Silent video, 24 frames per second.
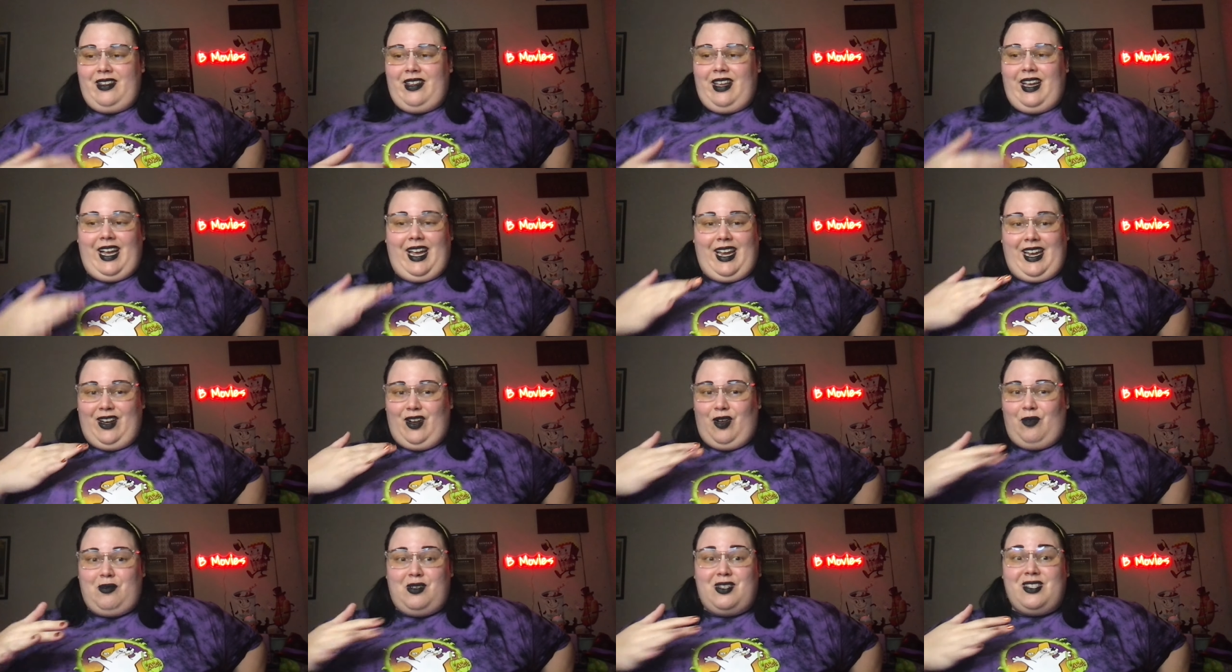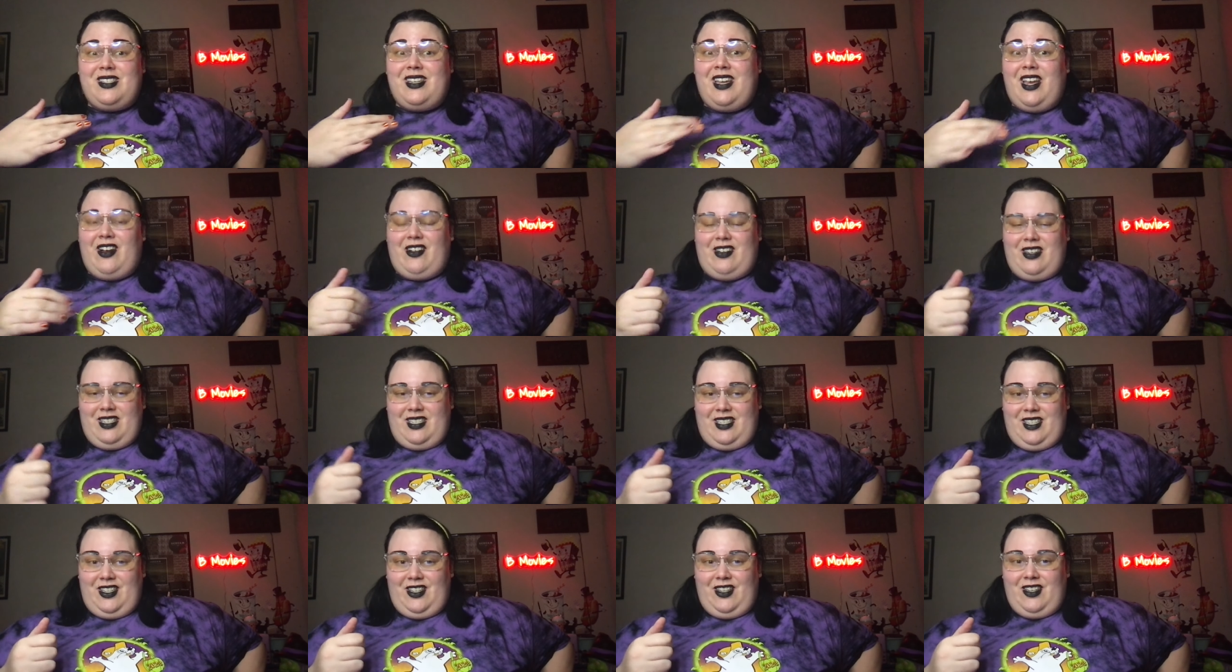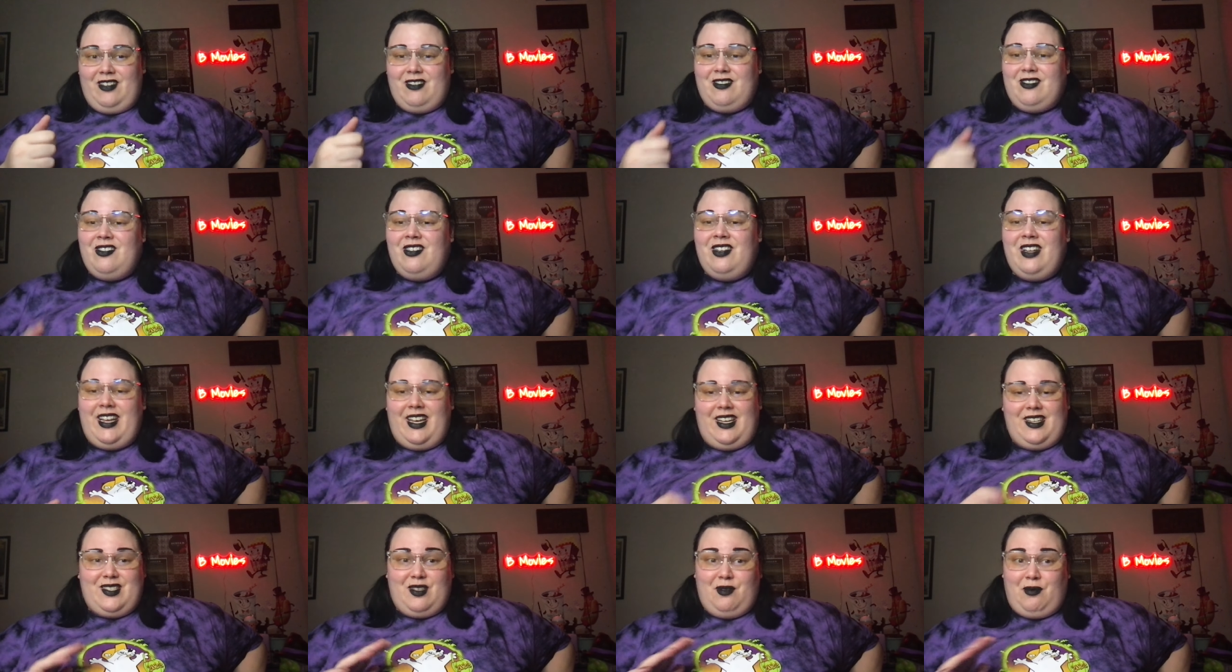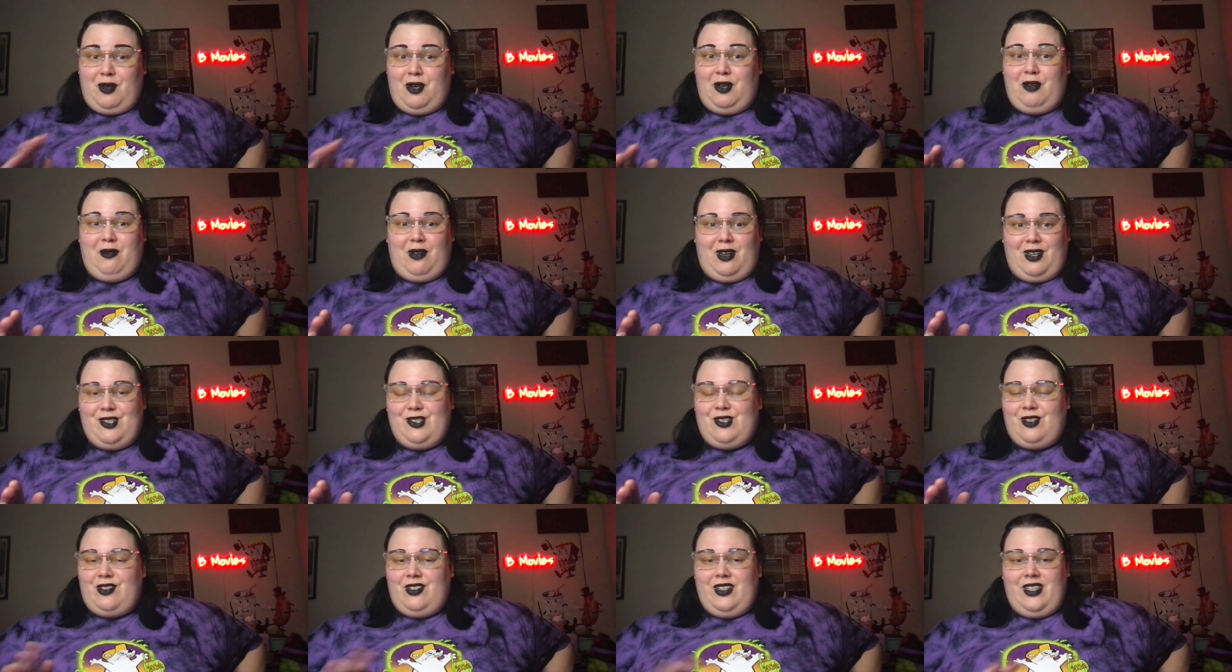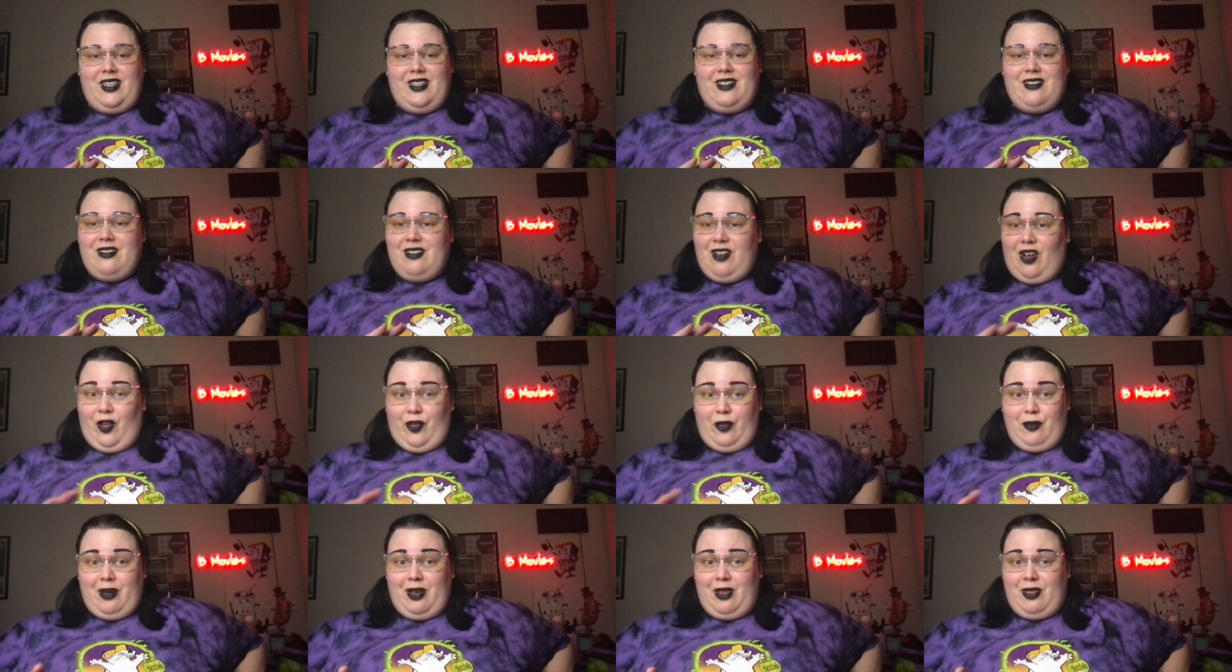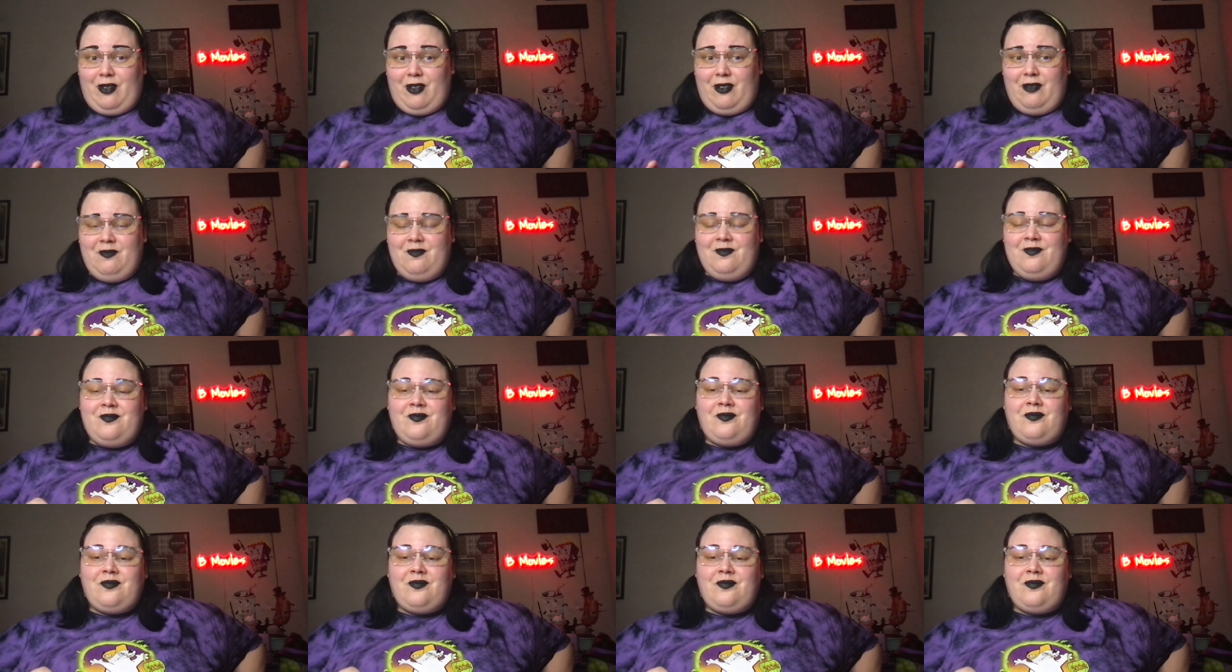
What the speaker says: Like, I can almost guarantee you, as someone who watched Glee all the way through.